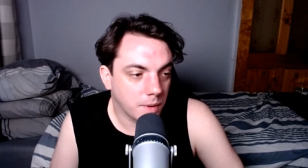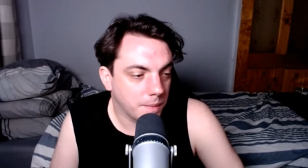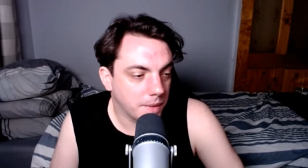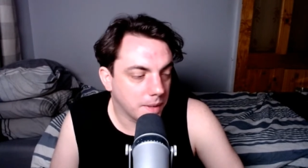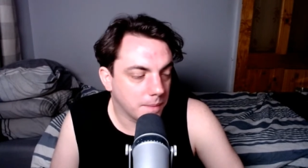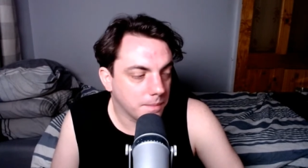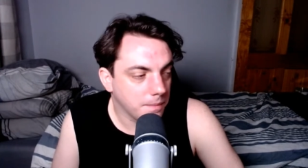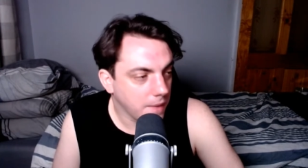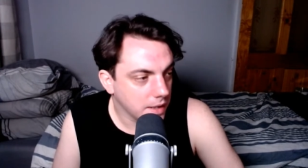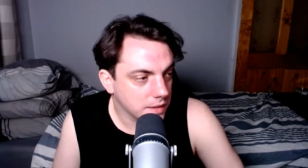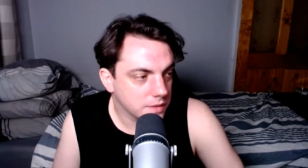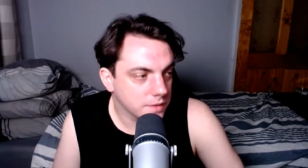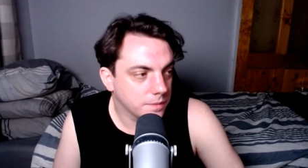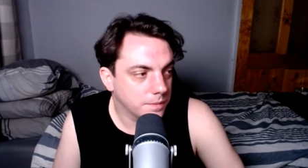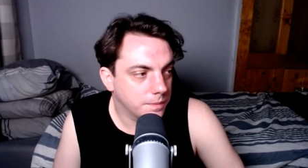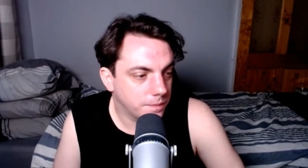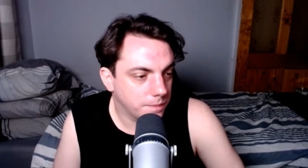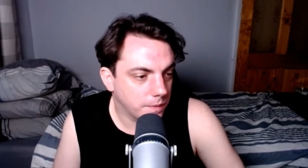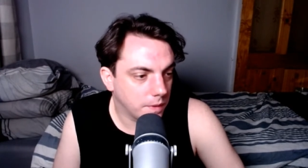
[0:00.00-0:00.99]
I've been a
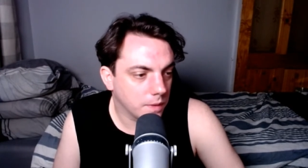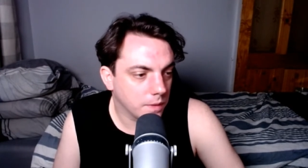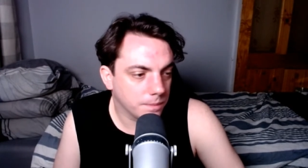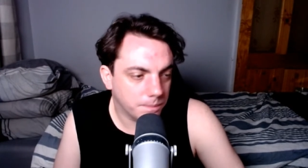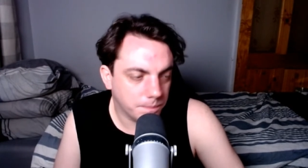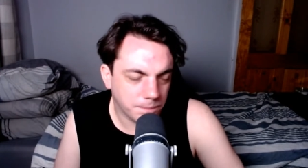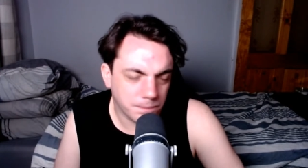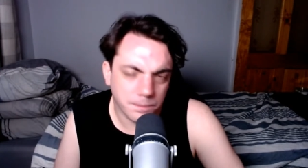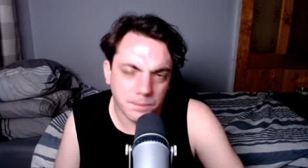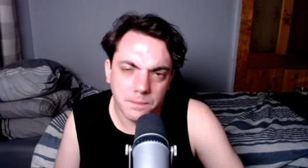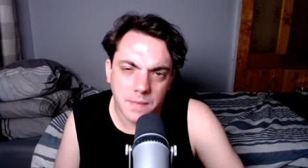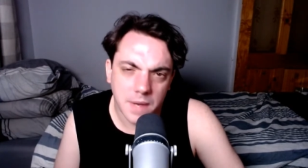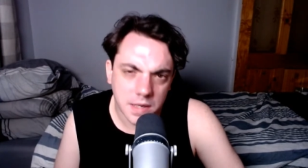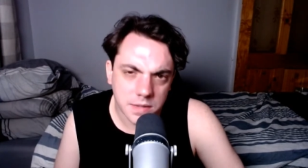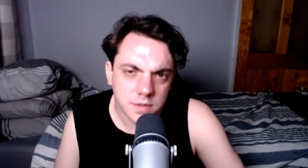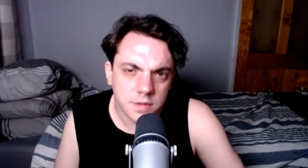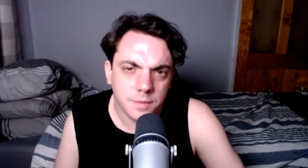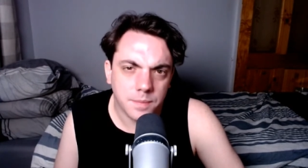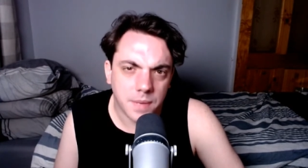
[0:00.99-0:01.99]
massive, a
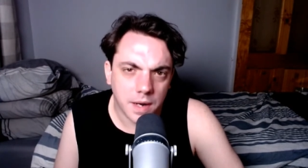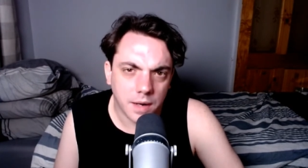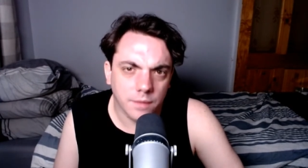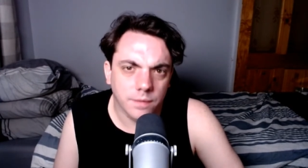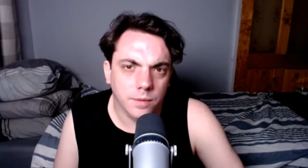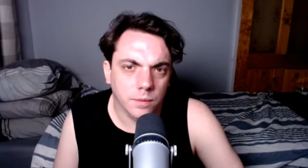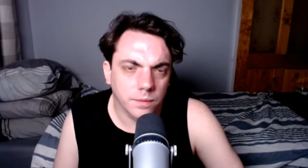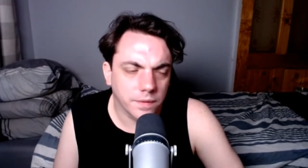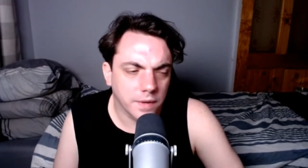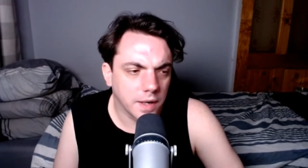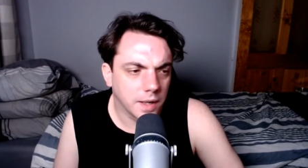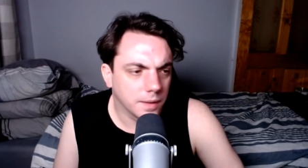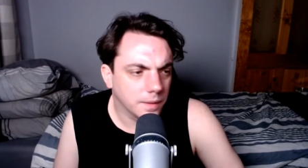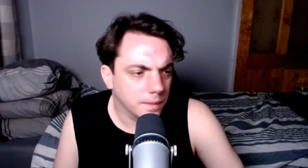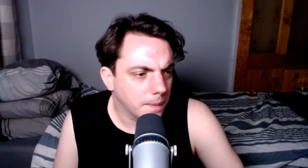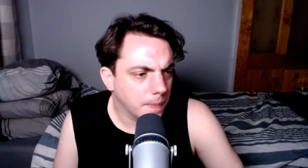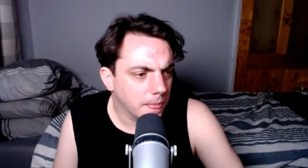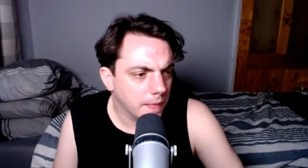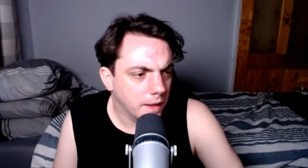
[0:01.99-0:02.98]
massive Battlefield
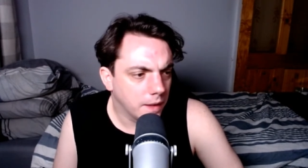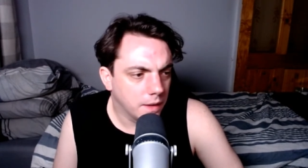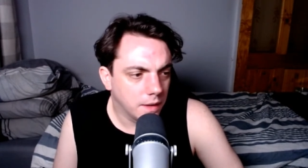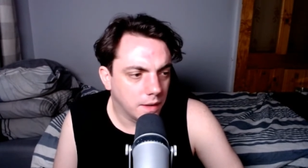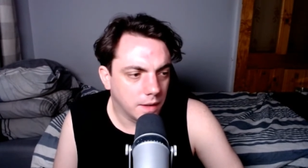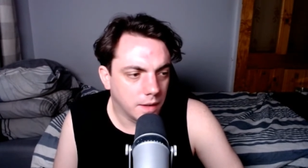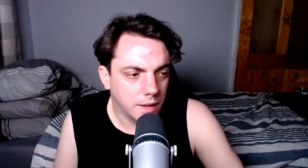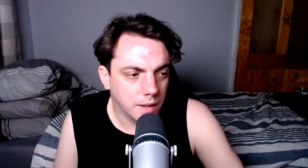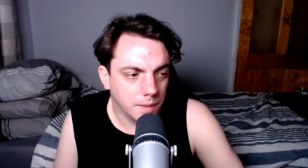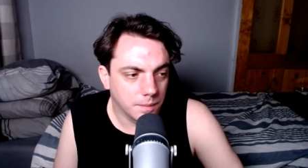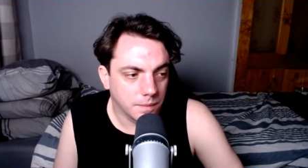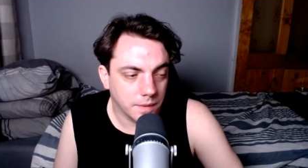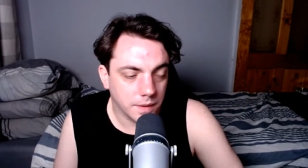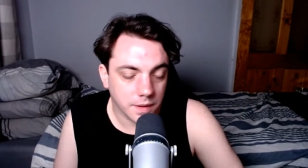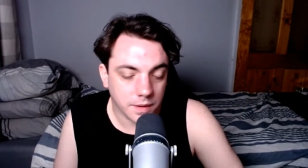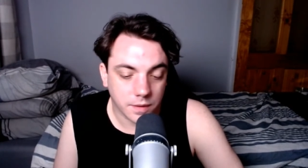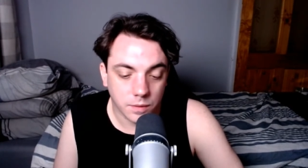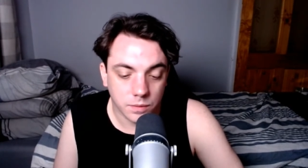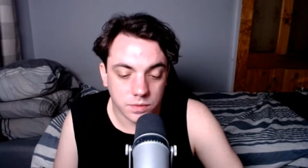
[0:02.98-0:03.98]
fan. Um,
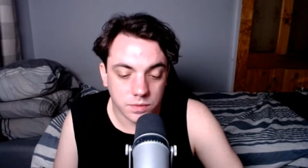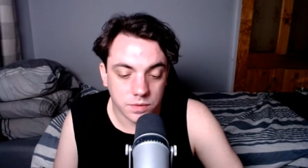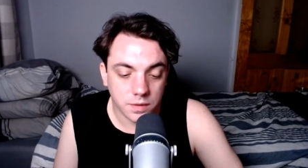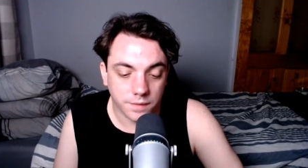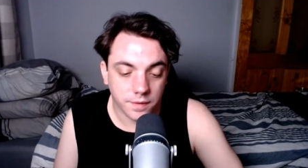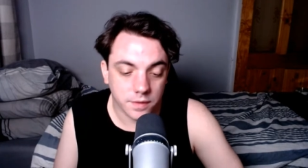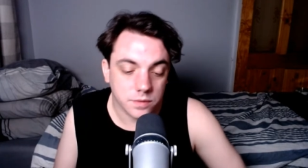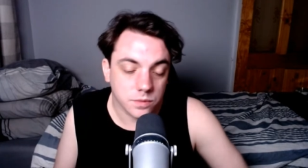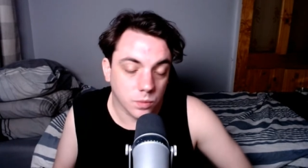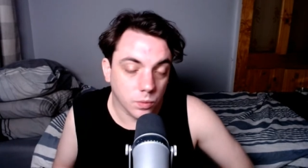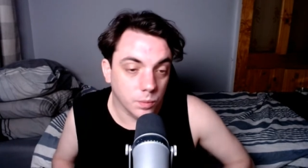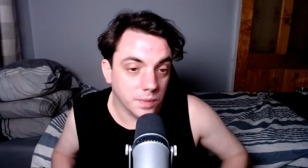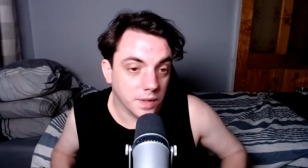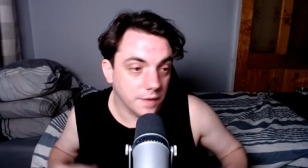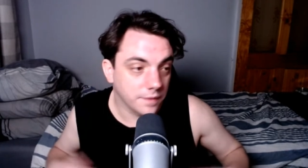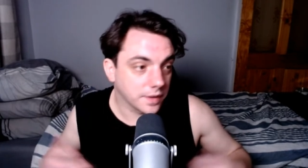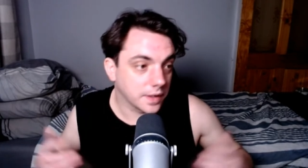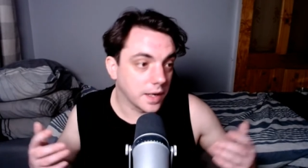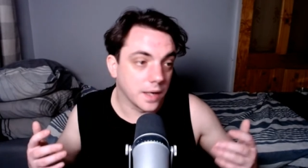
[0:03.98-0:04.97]
of course, I've lost all
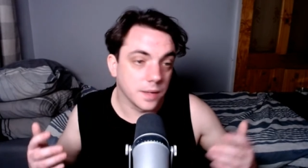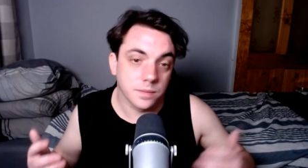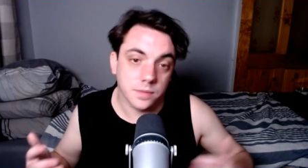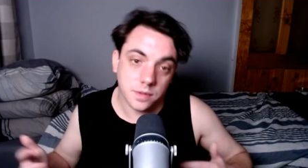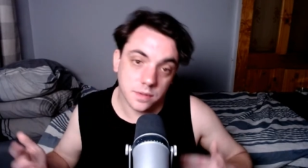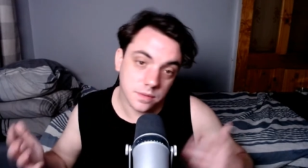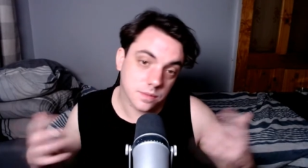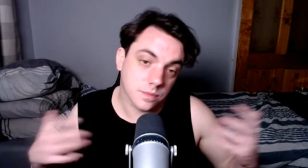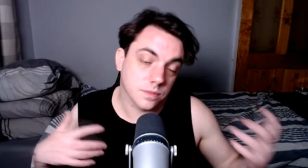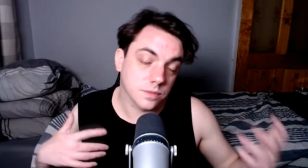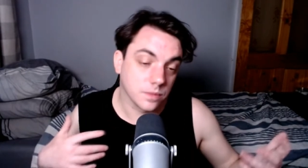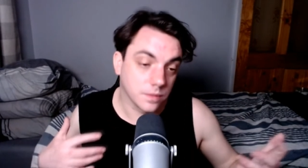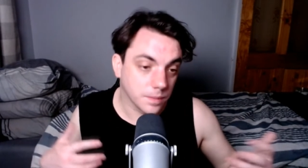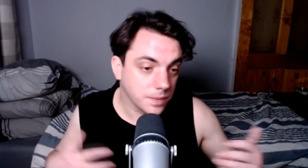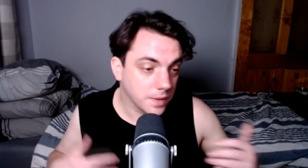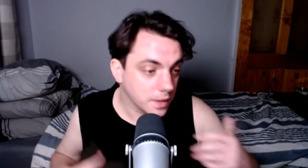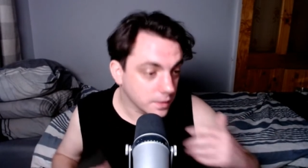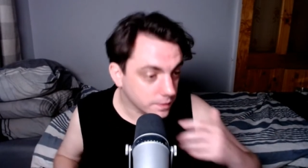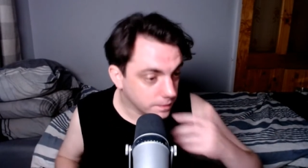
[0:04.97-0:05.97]
my other games because I was on
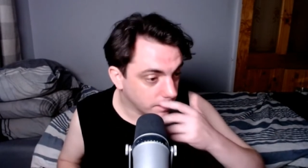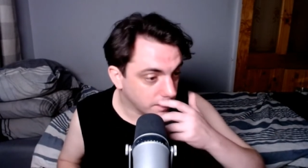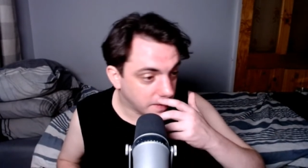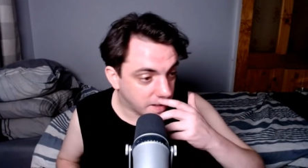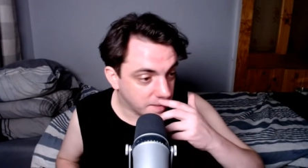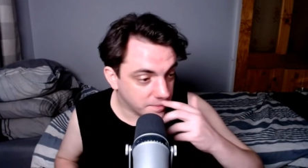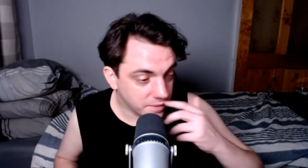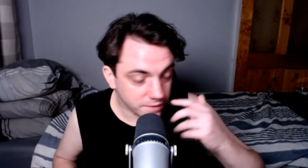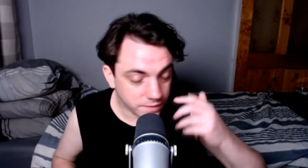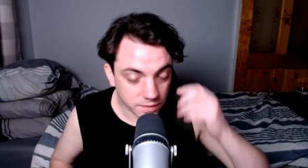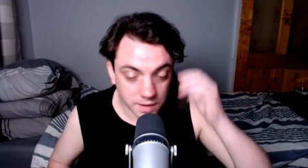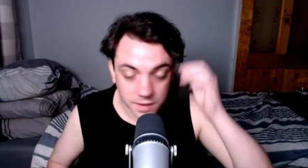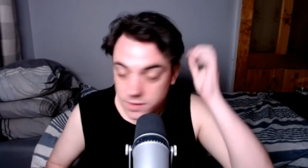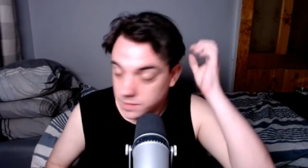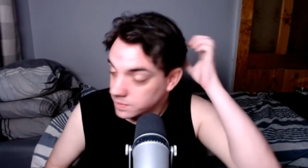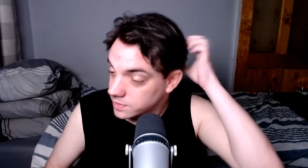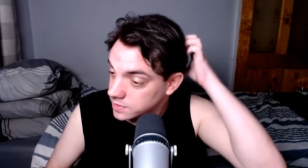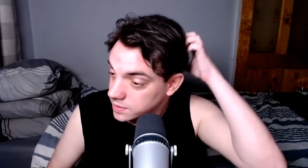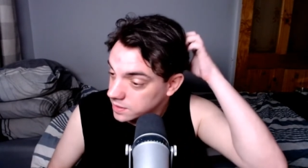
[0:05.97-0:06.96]
the PS4. Now I moved to the
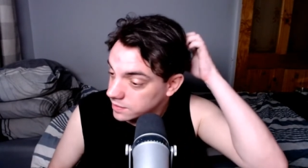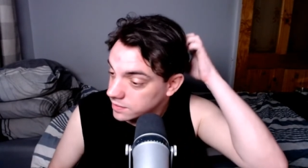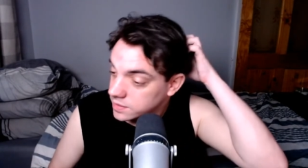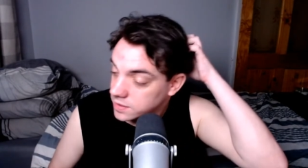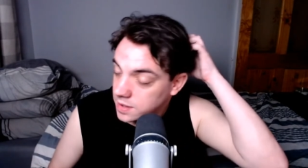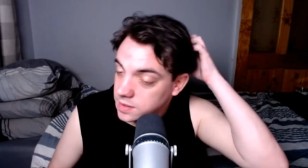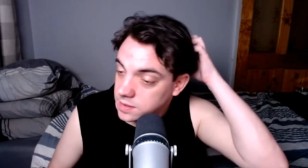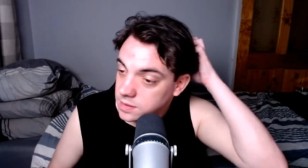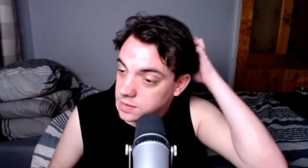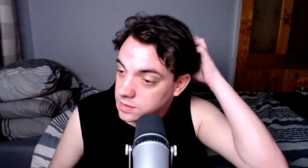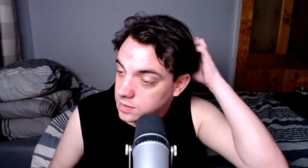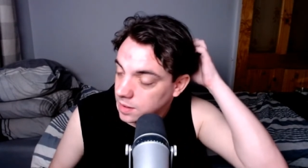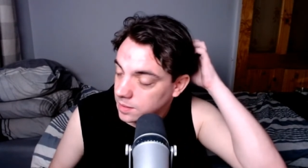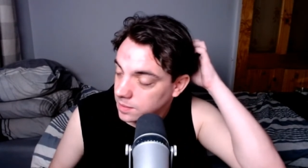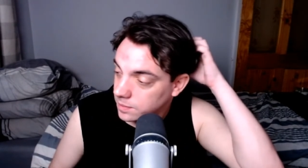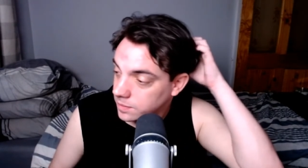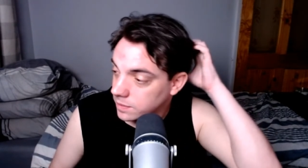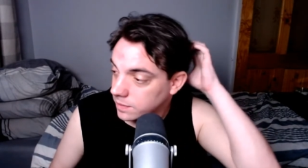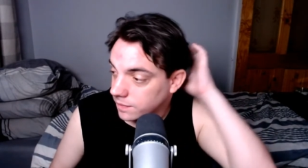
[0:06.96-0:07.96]
Xbox Series S. It's
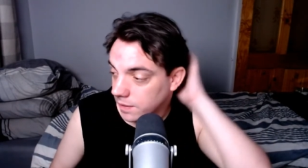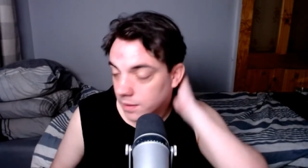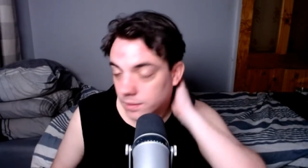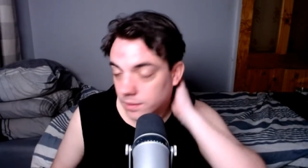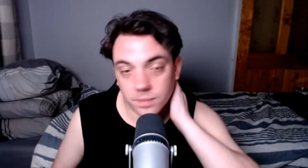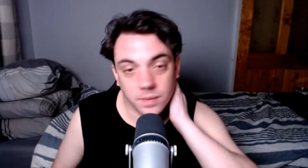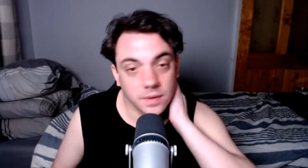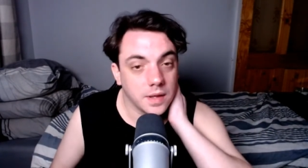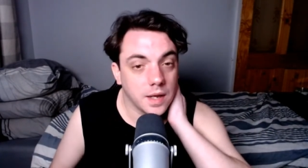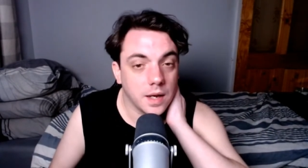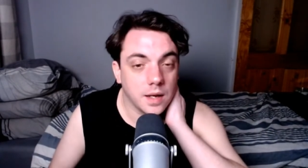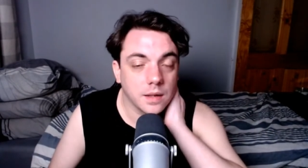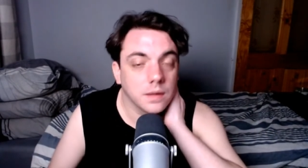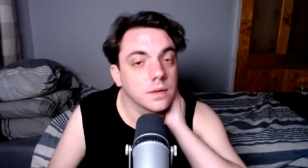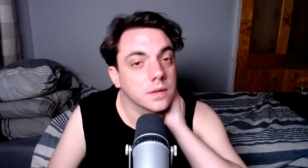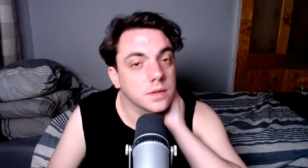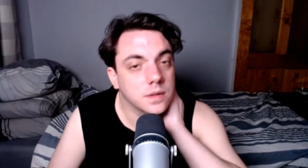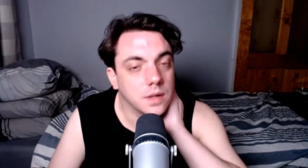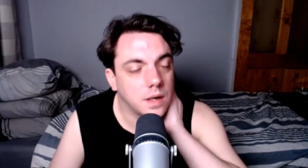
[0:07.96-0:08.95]
time to move on, but that
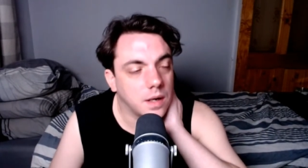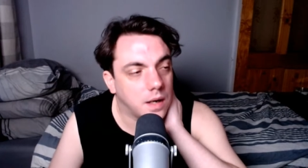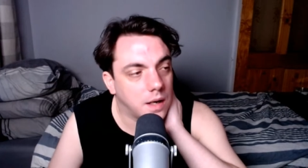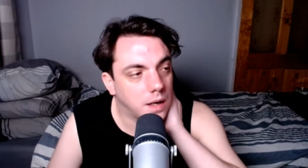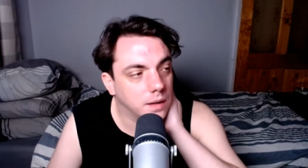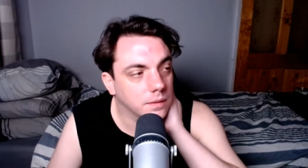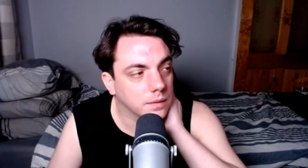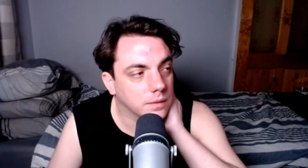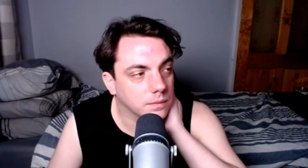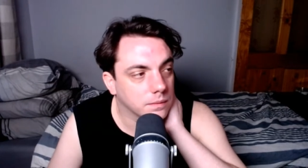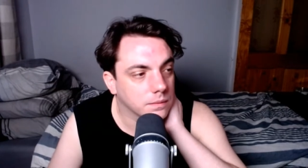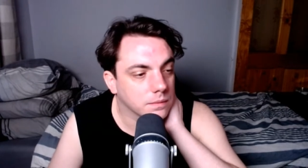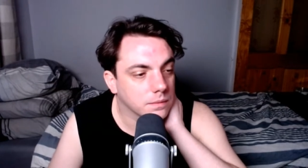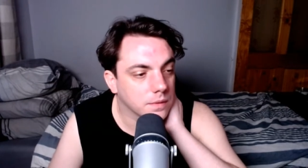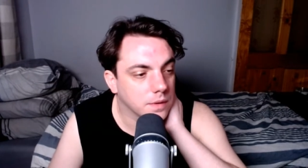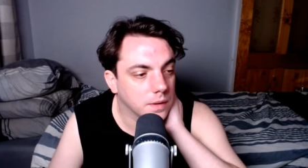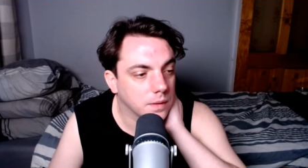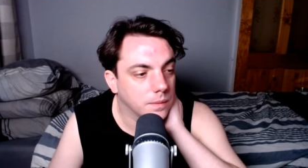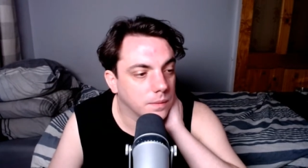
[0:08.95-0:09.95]
looks
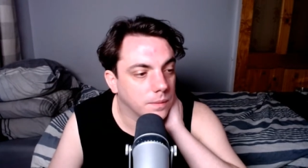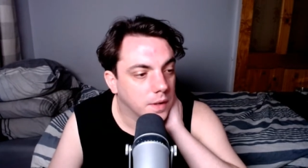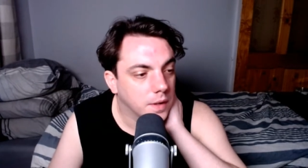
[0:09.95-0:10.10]
unreal.